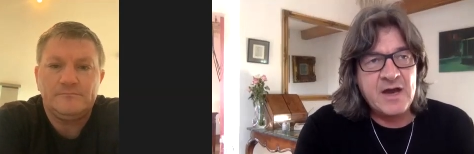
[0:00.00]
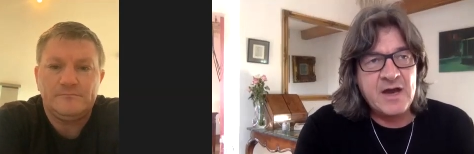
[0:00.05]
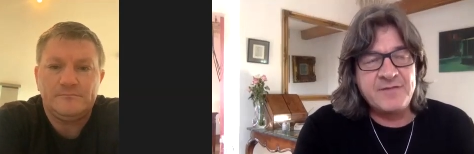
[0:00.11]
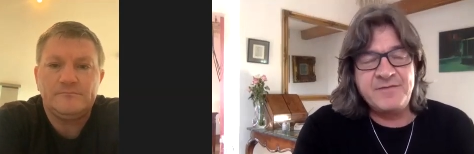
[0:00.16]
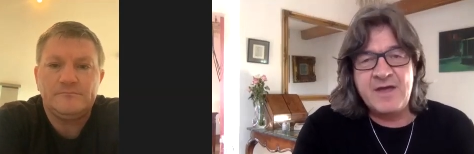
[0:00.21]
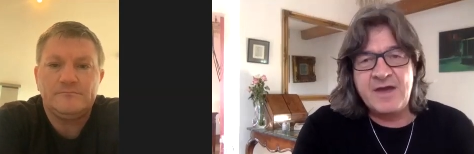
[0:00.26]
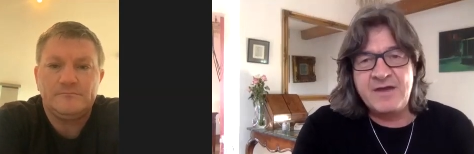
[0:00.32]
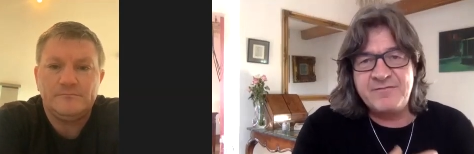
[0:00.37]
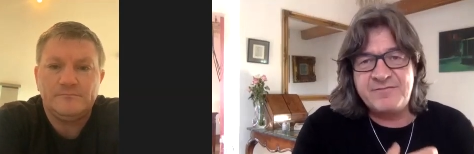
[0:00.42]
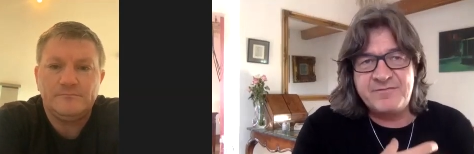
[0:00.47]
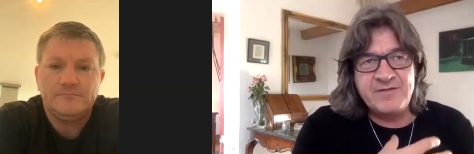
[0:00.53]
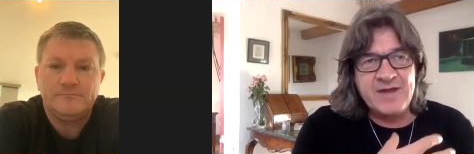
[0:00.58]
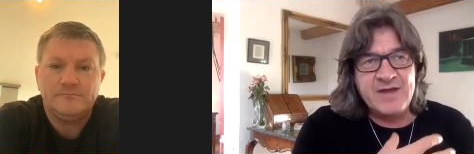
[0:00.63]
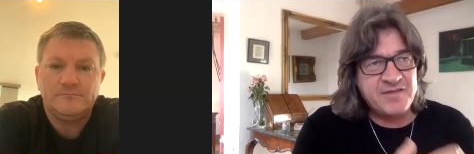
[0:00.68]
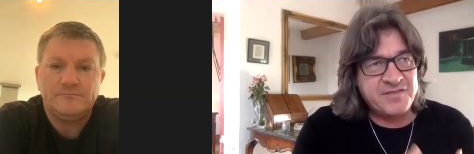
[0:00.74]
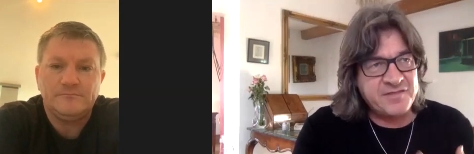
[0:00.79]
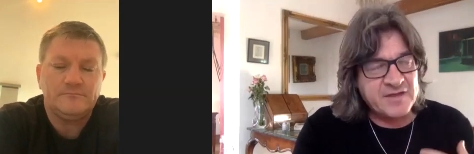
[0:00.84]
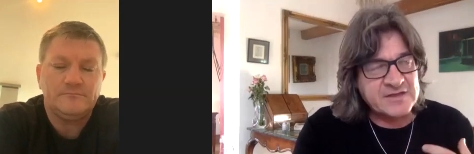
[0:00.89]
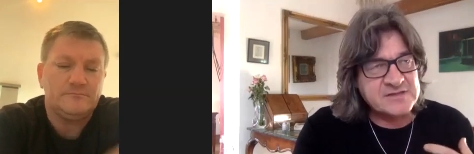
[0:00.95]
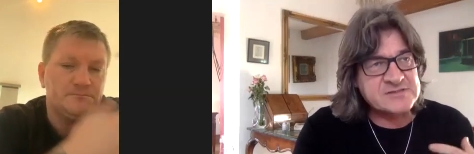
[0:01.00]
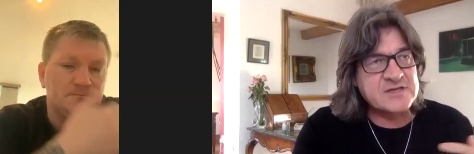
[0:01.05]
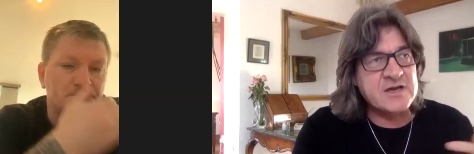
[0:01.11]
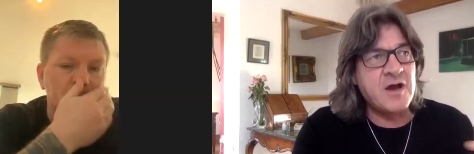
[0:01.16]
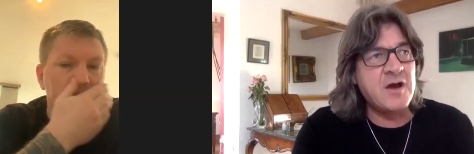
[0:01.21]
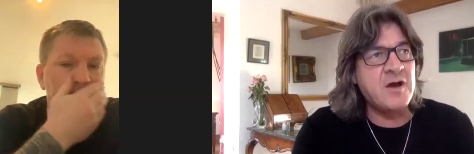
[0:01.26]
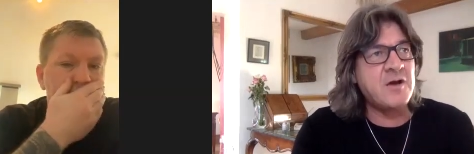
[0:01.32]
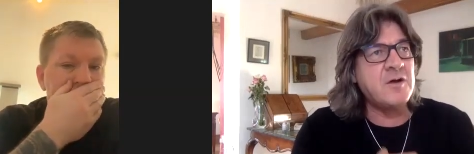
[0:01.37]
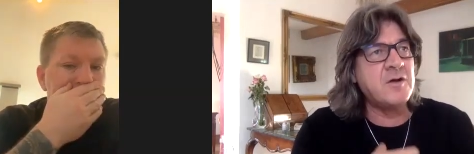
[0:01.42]
Speaker 1: and they've let things
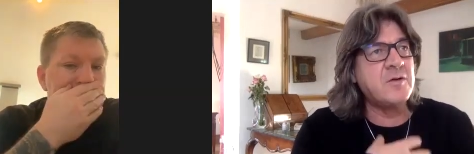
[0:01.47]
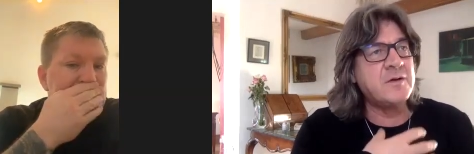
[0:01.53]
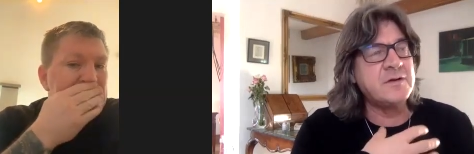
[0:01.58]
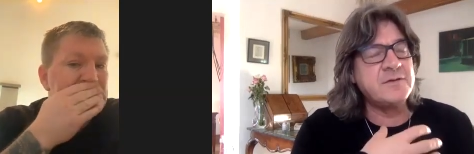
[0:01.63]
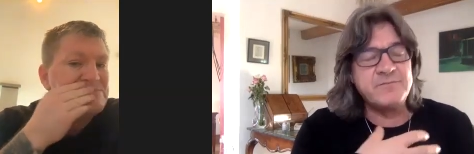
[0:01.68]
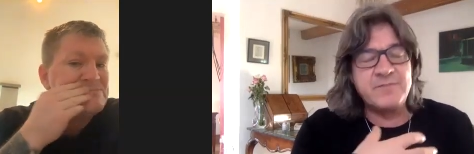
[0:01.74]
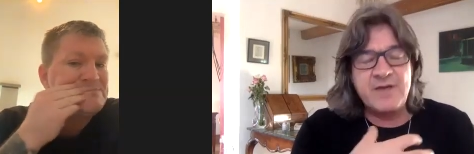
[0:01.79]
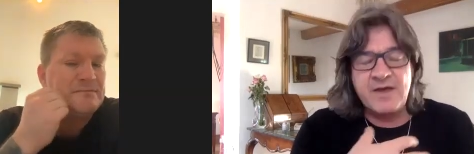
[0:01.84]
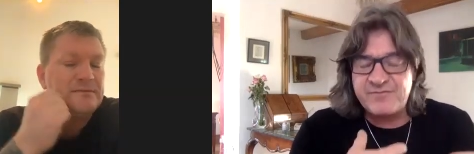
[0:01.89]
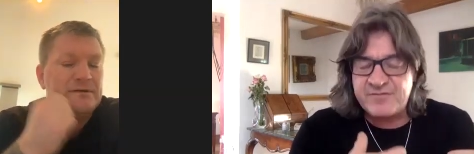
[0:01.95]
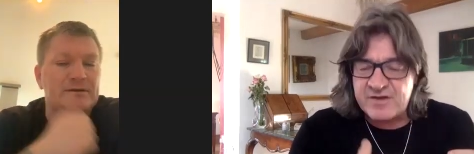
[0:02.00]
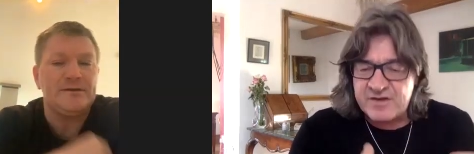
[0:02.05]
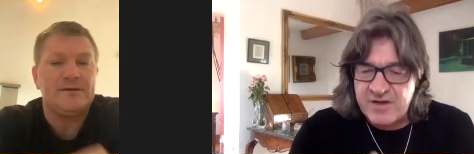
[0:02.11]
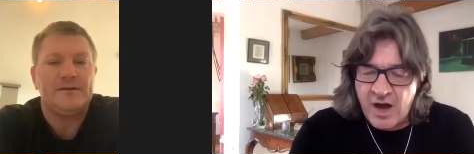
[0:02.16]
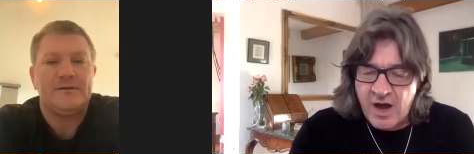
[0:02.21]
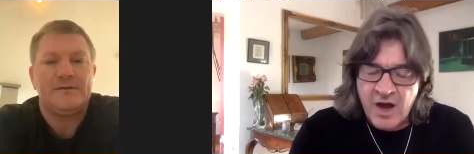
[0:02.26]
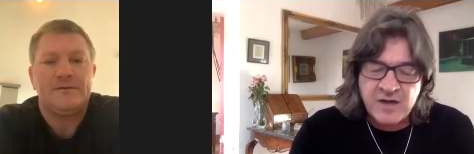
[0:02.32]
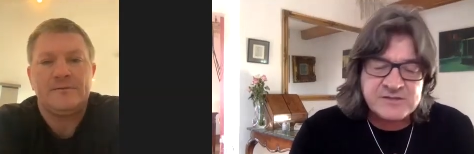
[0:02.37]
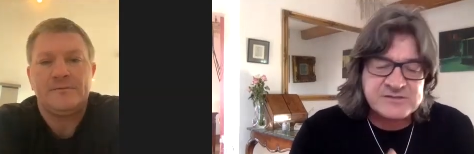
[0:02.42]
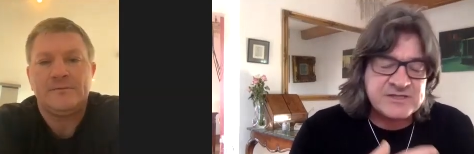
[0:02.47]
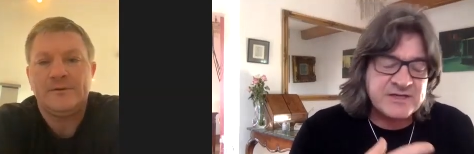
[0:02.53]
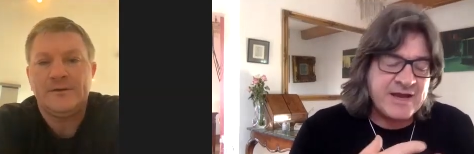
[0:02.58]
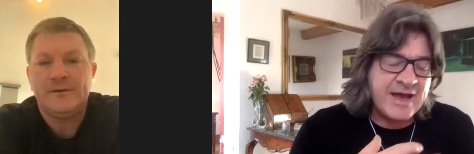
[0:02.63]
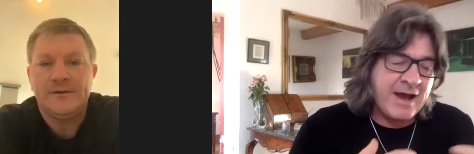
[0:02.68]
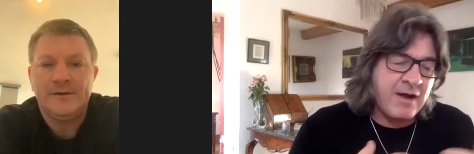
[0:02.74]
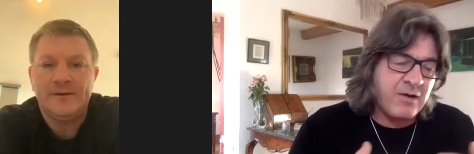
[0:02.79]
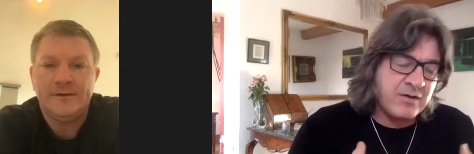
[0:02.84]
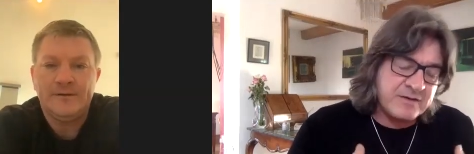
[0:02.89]
go and they've hugged it
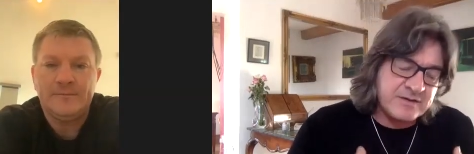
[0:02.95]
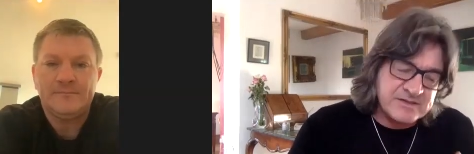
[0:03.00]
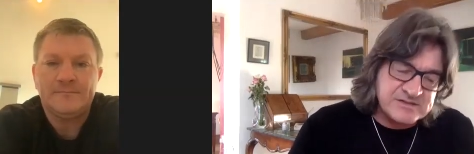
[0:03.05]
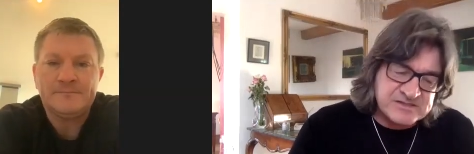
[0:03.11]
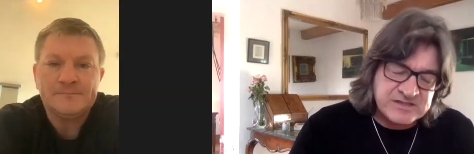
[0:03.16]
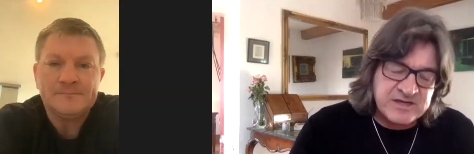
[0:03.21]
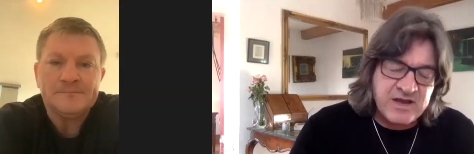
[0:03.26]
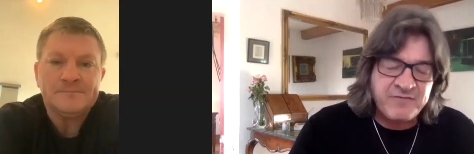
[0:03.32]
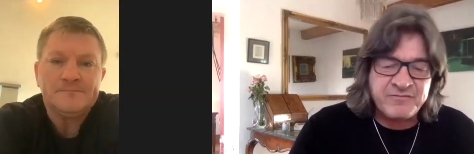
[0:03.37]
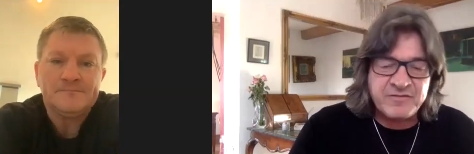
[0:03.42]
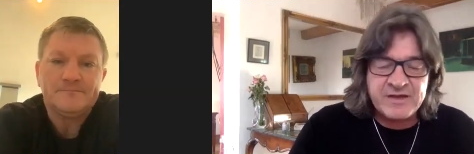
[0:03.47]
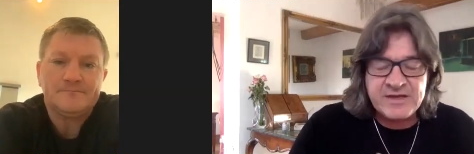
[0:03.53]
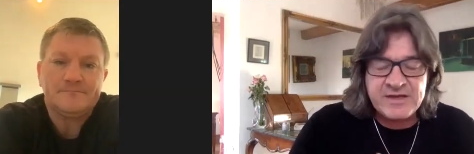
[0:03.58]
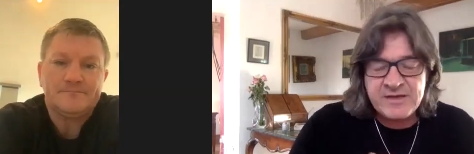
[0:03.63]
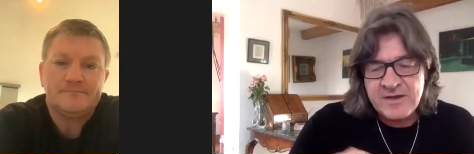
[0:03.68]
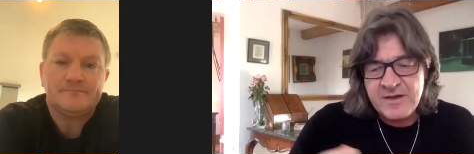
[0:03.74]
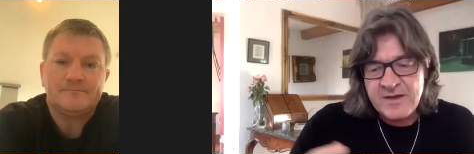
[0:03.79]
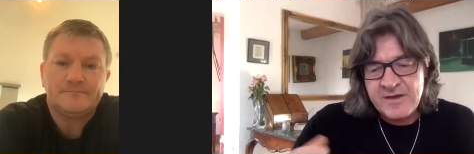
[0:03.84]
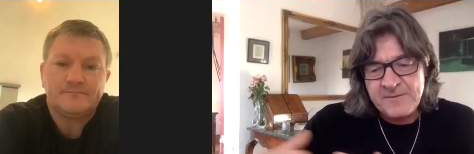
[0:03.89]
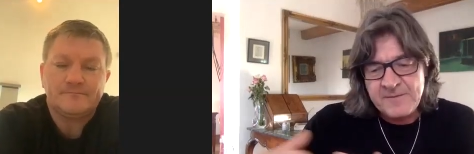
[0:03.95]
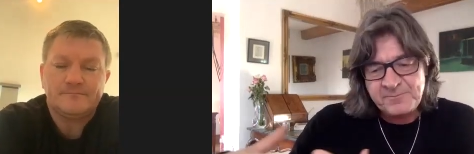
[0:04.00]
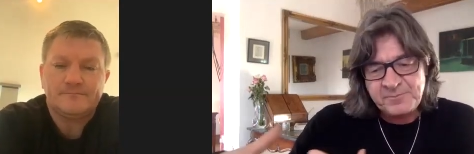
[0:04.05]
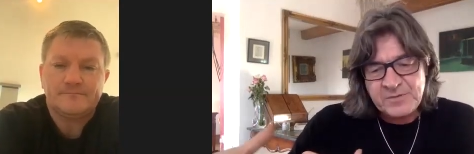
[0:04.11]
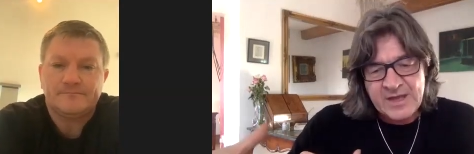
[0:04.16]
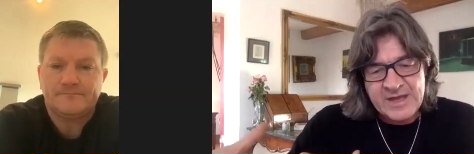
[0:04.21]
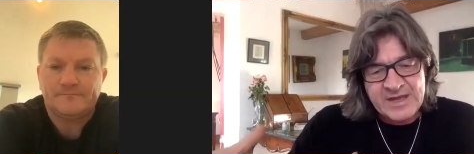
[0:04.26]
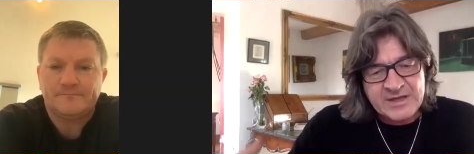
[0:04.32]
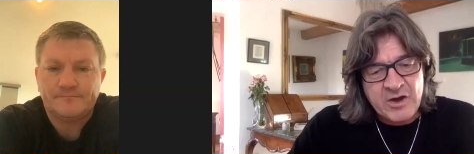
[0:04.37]
out and it's lovely.
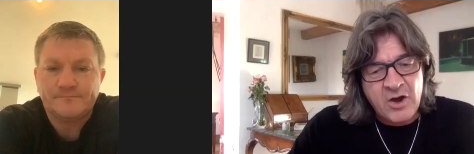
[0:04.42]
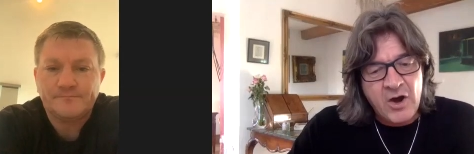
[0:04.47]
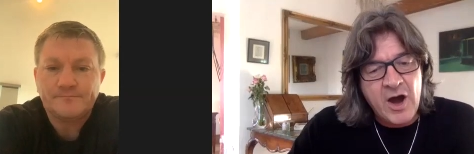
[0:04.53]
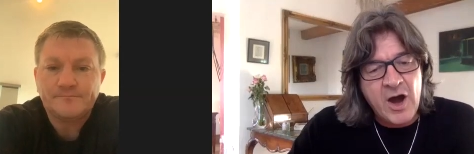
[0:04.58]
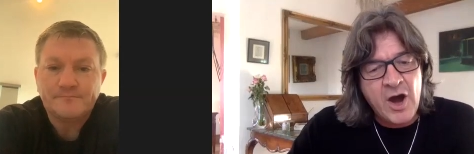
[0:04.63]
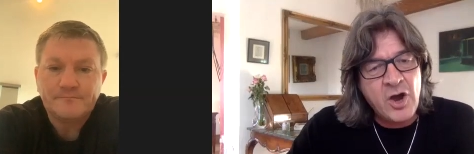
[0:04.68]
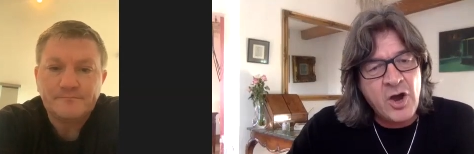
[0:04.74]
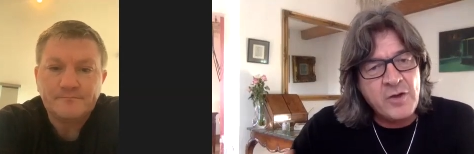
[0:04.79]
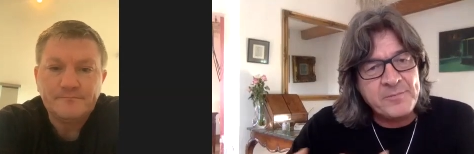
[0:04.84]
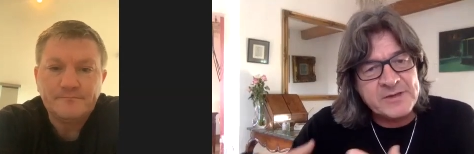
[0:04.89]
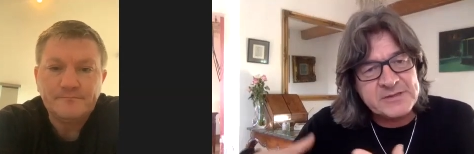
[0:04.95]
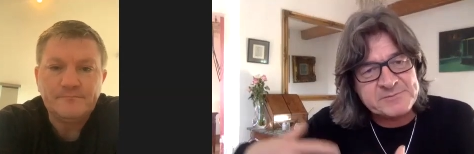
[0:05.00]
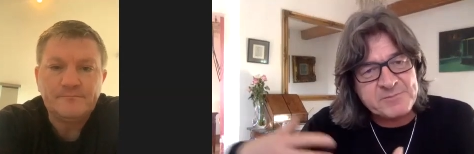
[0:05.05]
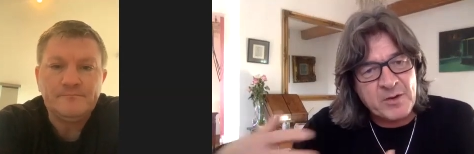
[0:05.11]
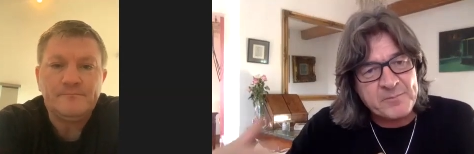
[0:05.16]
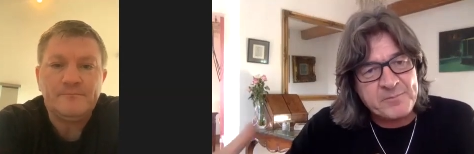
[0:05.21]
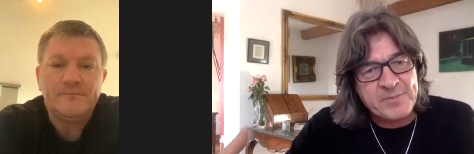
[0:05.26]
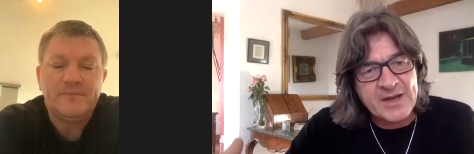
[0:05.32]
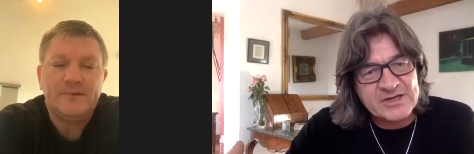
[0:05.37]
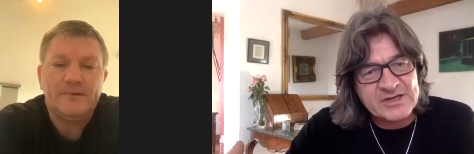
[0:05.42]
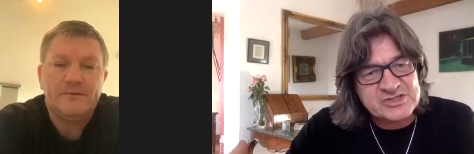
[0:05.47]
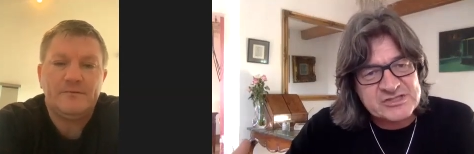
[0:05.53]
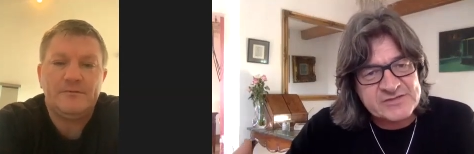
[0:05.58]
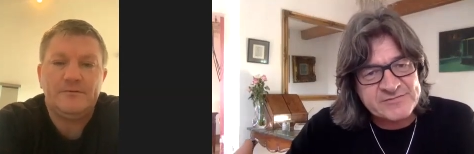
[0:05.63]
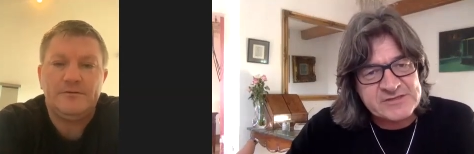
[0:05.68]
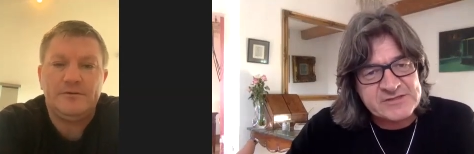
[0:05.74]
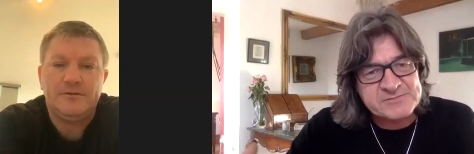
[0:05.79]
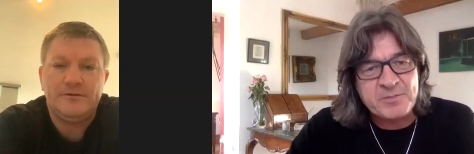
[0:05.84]
He got home, he's put pictures
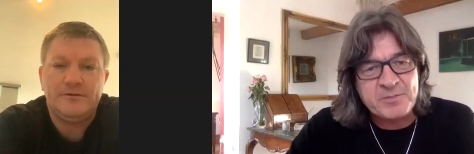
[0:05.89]
of his